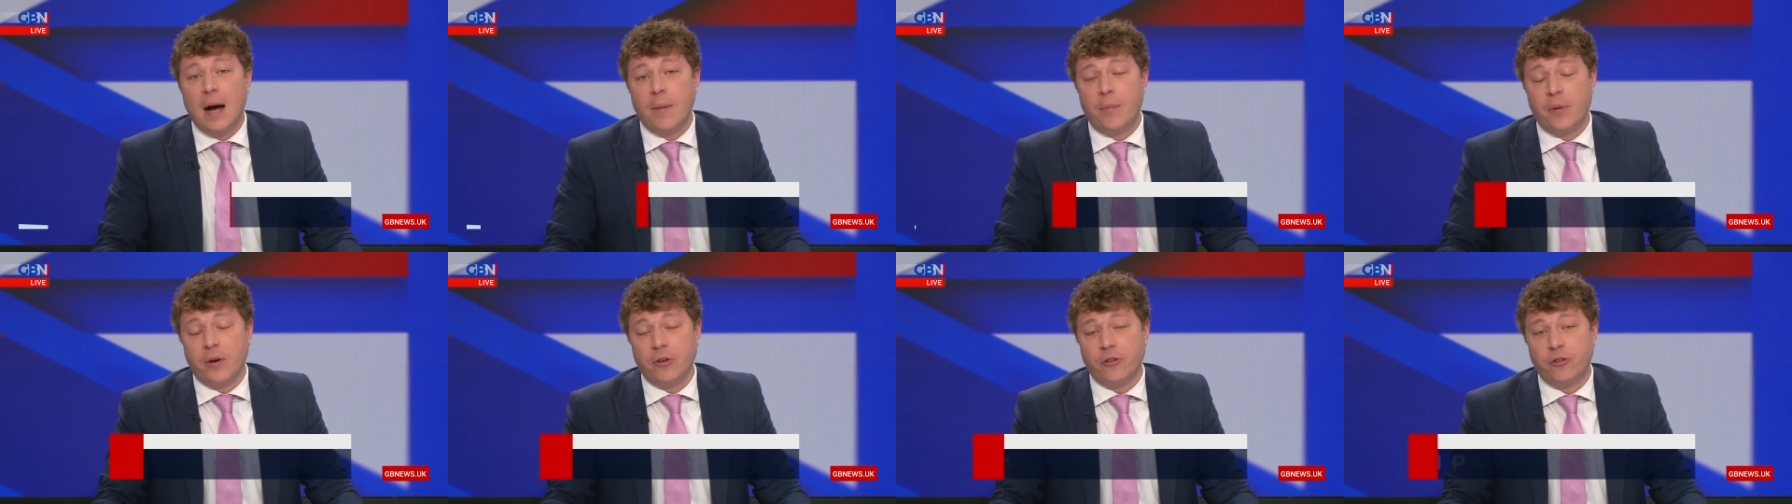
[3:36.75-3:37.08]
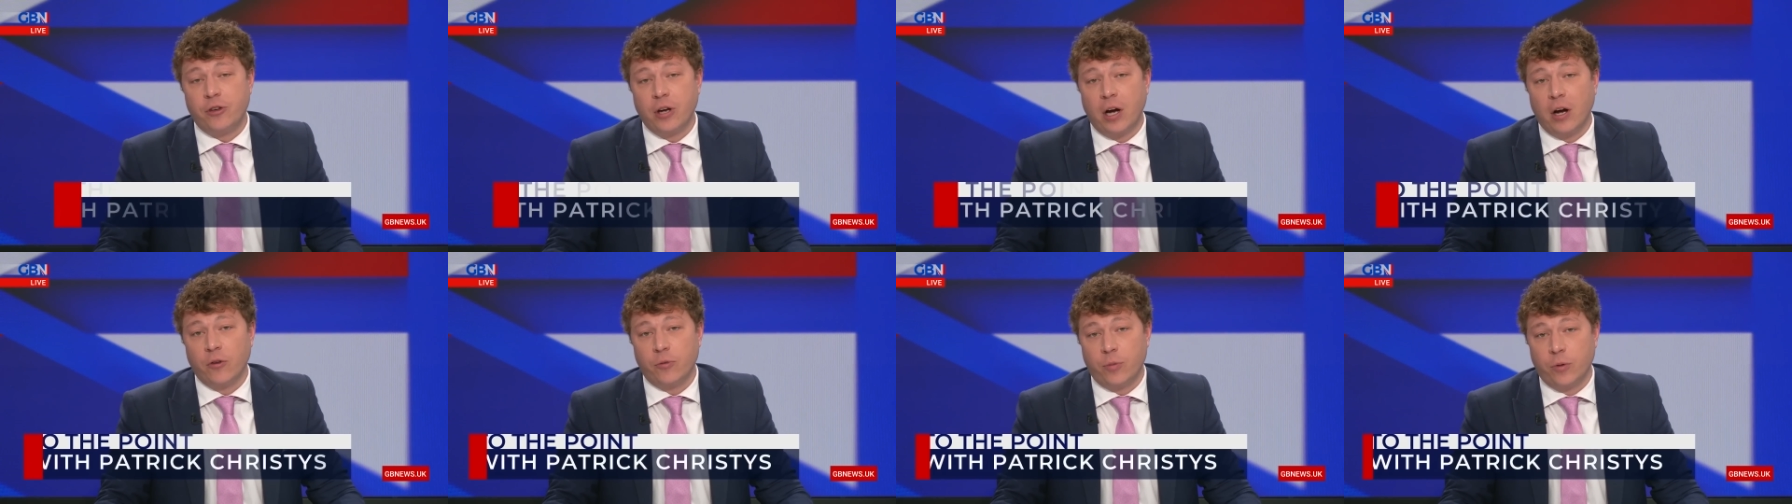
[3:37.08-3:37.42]
Prince
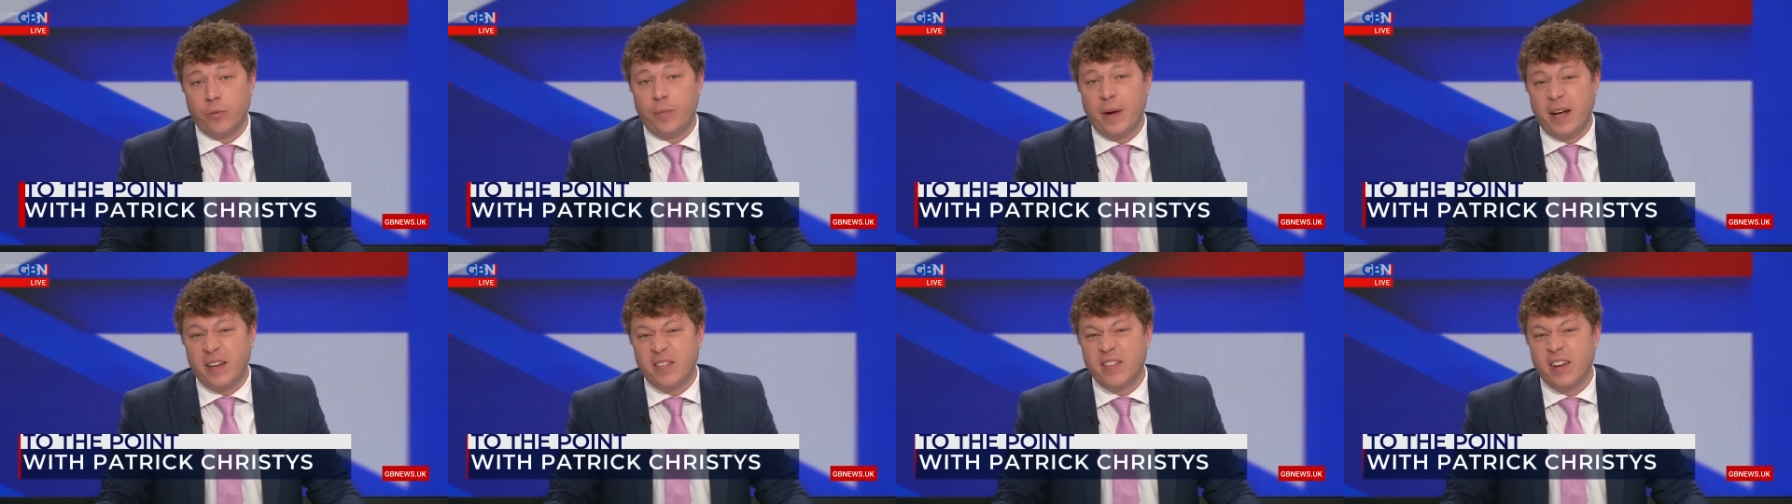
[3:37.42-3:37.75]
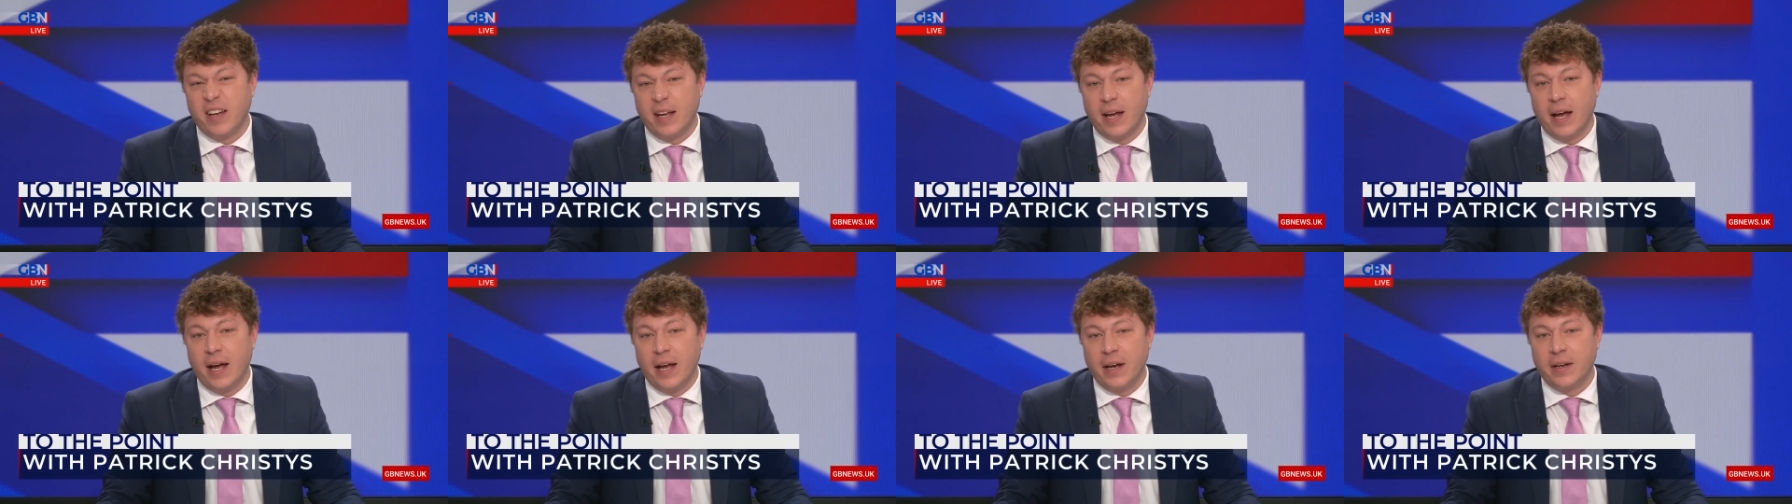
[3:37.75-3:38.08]
Charles was
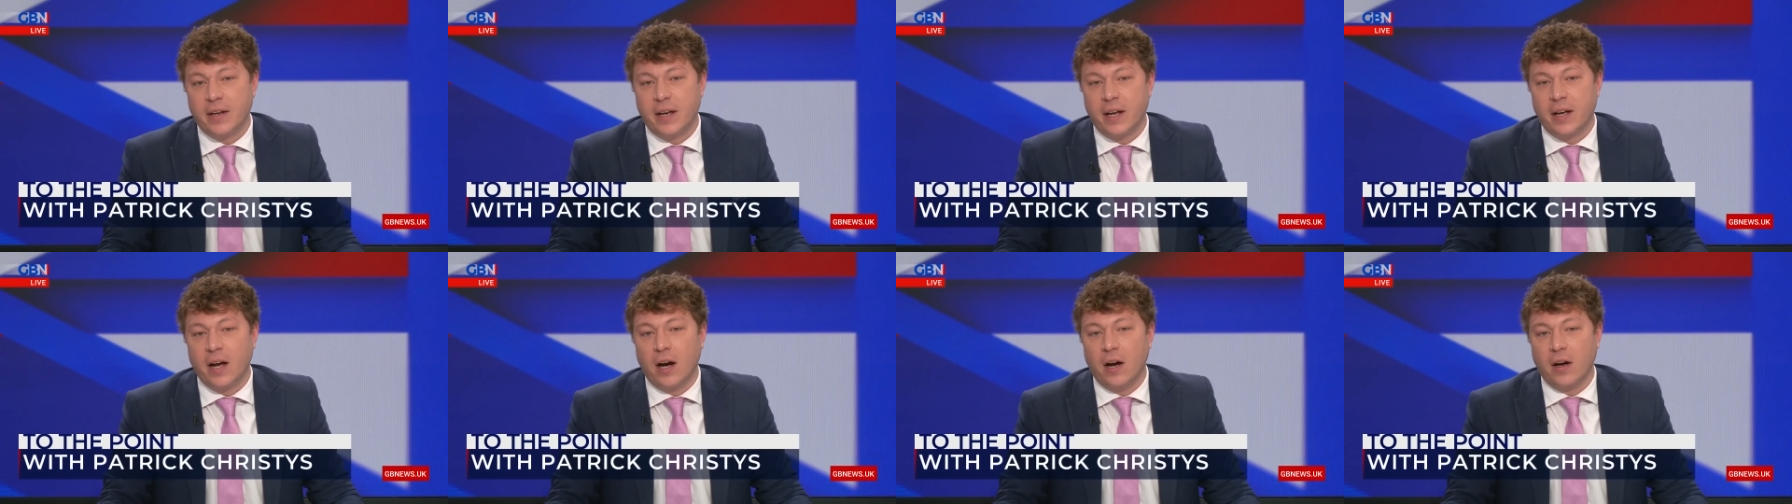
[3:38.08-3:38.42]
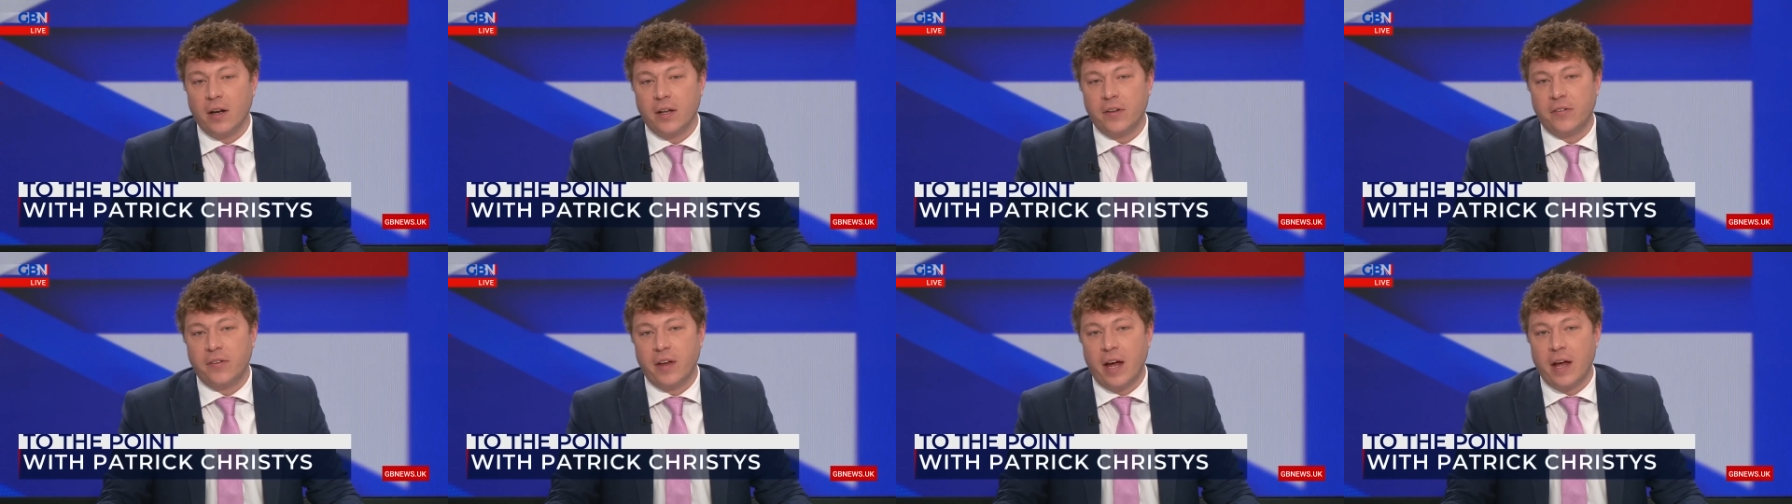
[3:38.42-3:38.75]
basically in
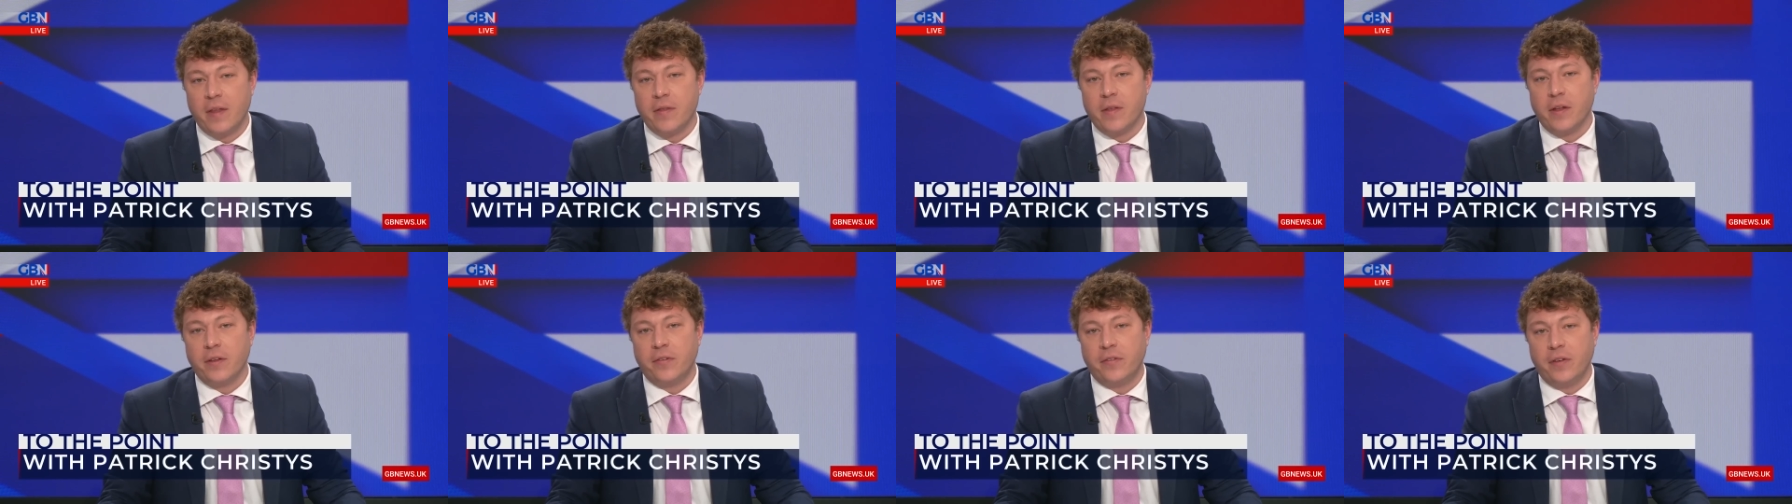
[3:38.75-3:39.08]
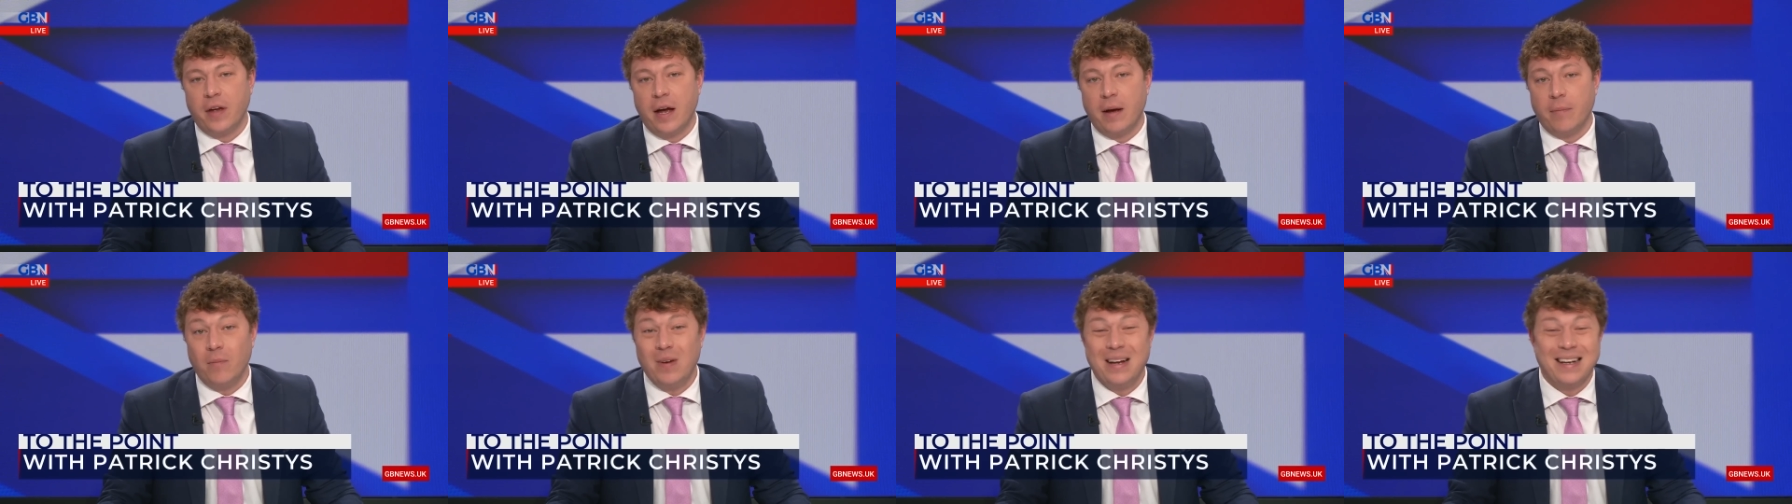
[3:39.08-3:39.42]
Kigali saying that,